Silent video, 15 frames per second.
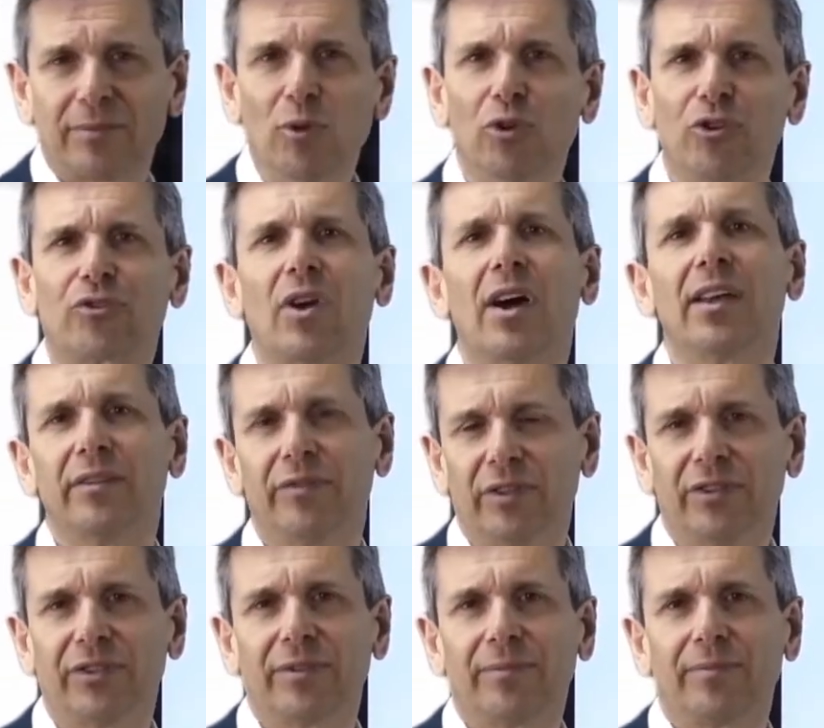more
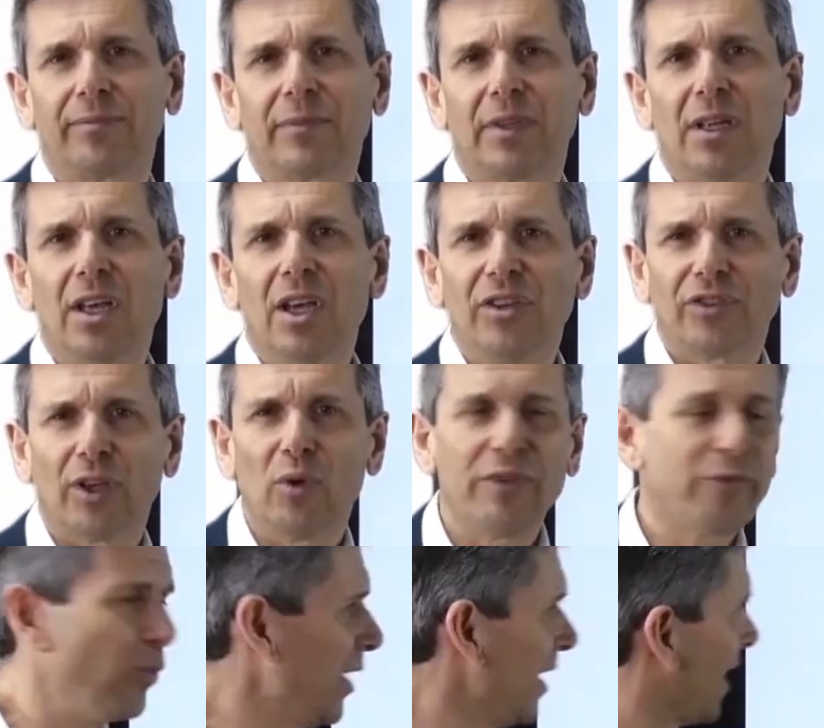drivers. So
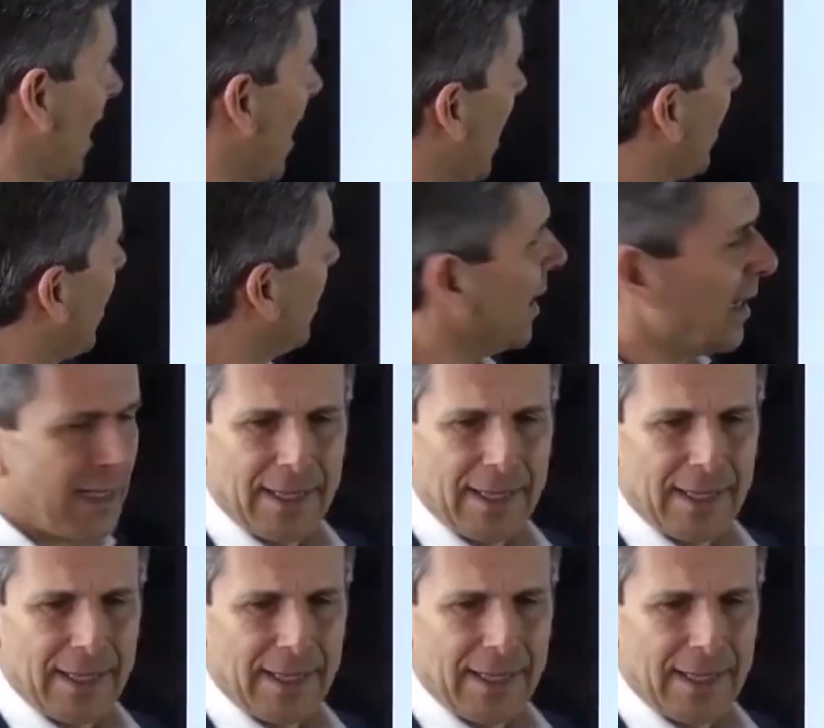if we can